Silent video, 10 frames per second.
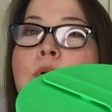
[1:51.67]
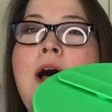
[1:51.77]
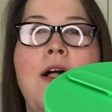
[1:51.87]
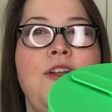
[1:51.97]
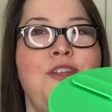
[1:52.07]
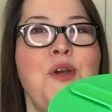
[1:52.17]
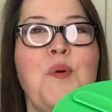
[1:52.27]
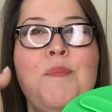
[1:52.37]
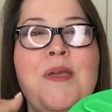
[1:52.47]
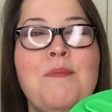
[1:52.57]
Well, you know
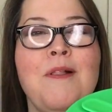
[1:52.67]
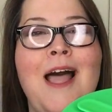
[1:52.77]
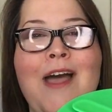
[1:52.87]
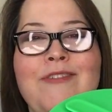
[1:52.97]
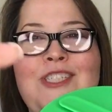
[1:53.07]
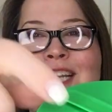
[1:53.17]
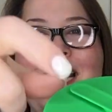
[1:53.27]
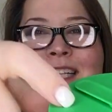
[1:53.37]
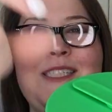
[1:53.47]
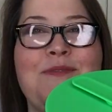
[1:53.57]
what, people? I have a
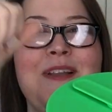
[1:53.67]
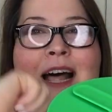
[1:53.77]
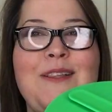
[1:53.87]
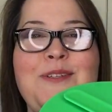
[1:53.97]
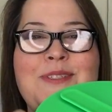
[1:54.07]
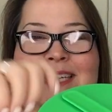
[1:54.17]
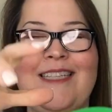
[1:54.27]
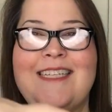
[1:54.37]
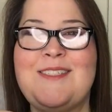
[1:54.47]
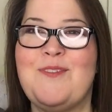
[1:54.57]
chance of not
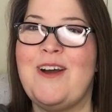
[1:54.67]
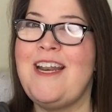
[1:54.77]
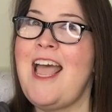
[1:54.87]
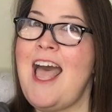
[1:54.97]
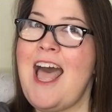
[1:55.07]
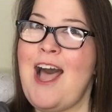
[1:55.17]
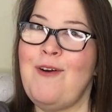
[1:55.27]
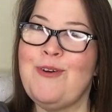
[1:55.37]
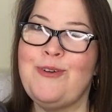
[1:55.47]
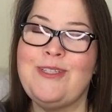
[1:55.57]
losing this one.
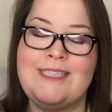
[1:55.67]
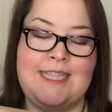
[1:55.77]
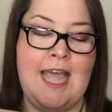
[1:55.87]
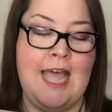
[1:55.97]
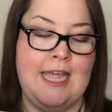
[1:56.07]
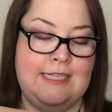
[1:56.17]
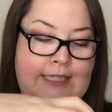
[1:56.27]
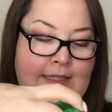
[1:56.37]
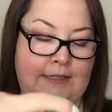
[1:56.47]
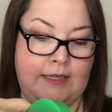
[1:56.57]
How cool is that?
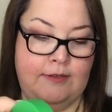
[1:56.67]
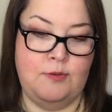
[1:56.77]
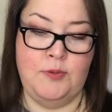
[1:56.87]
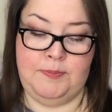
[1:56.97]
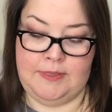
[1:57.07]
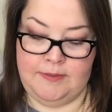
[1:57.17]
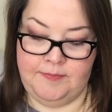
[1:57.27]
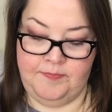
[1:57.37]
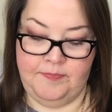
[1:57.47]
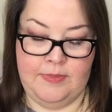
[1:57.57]
Whoops.
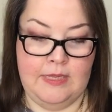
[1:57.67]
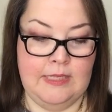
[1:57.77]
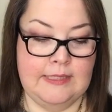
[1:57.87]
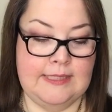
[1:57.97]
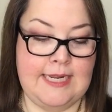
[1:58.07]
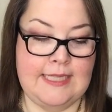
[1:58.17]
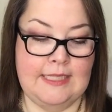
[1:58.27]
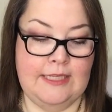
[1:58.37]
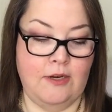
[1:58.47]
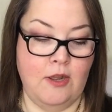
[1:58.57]
Let's take
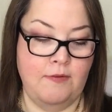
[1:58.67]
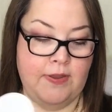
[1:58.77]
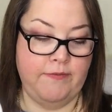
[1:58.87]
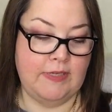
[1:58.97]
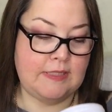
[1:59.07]
the lid off, give it a